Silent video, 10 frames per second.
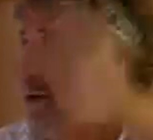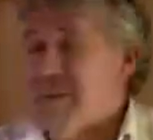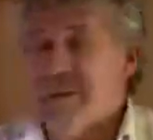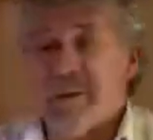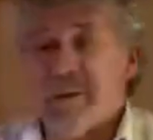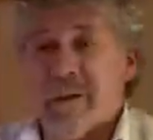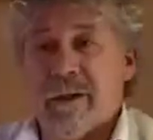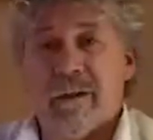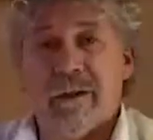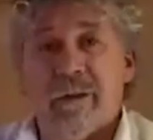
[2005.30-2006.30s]
is not a
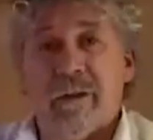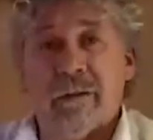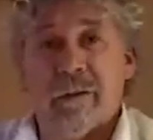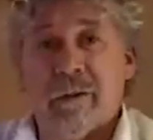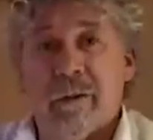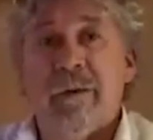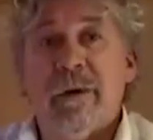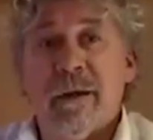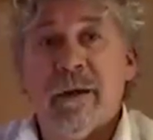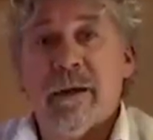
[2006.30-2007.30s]
difficult job,
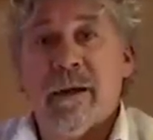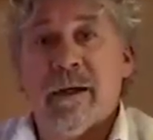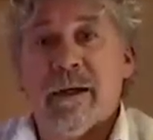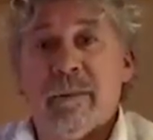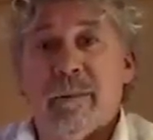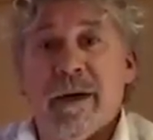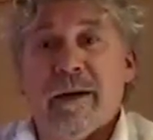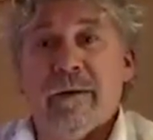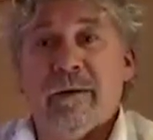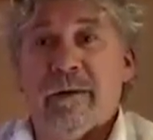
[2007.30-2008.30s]

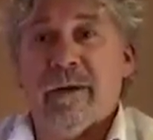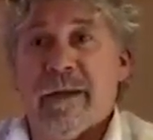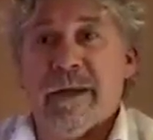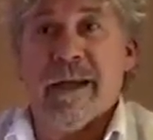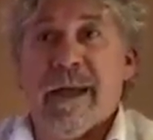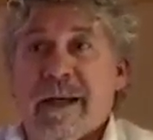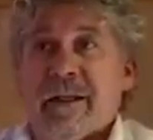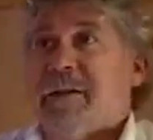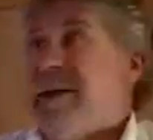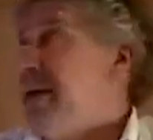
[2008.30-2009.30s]
and you can
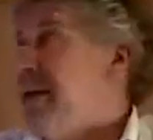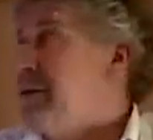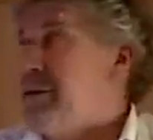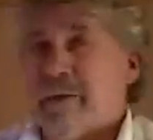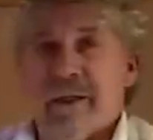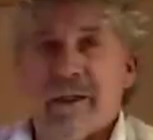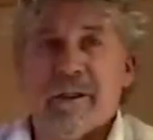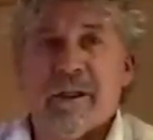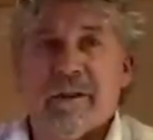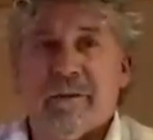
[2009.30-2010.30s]
actually get the screens and
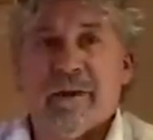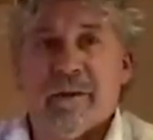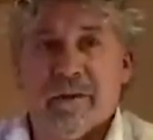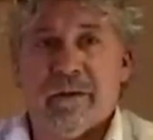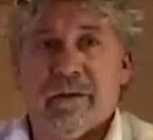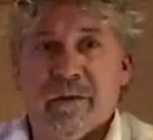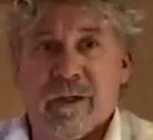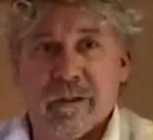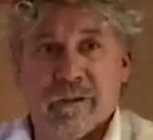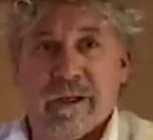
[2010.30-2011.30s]
the fly
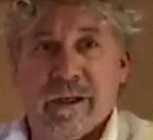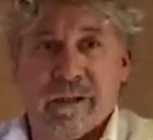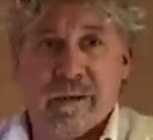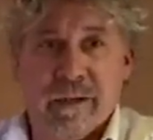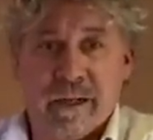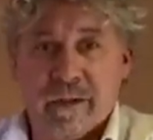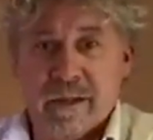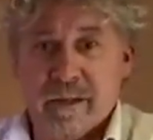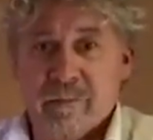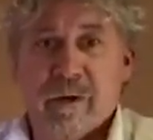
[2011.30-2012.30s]
screen and the
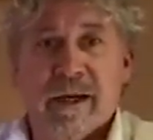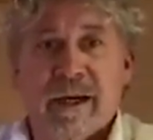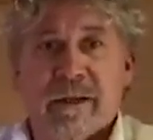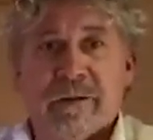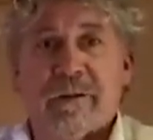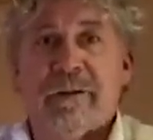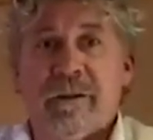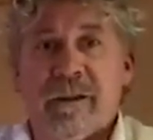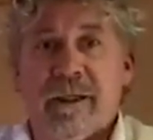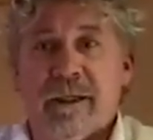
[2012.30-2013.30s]
blockouts.
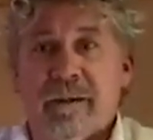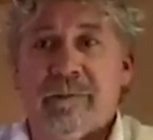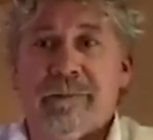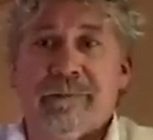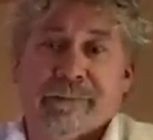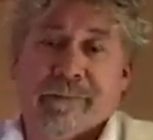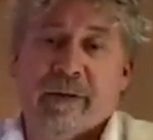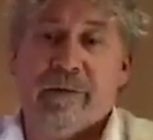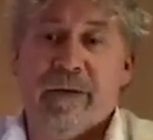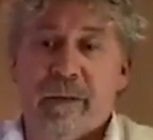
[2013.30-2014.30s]
They're
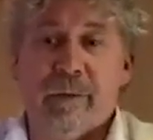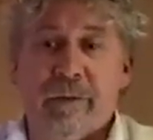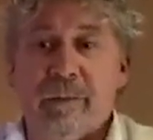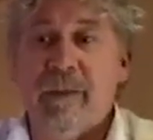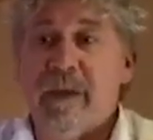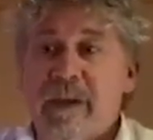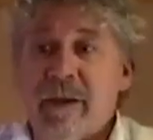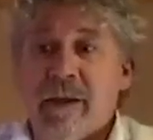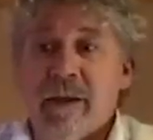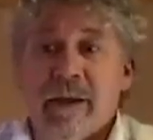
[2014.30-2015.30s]
available,
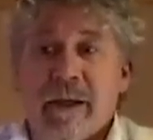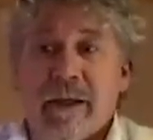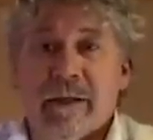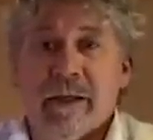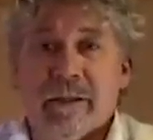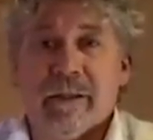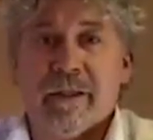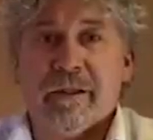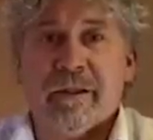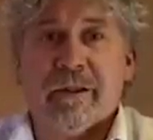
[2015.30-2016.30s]
and so it's
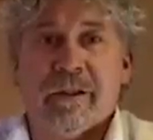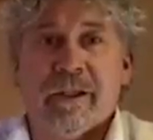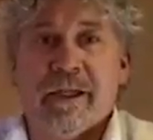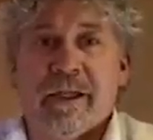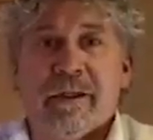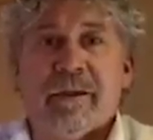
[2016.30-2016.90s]
just a change.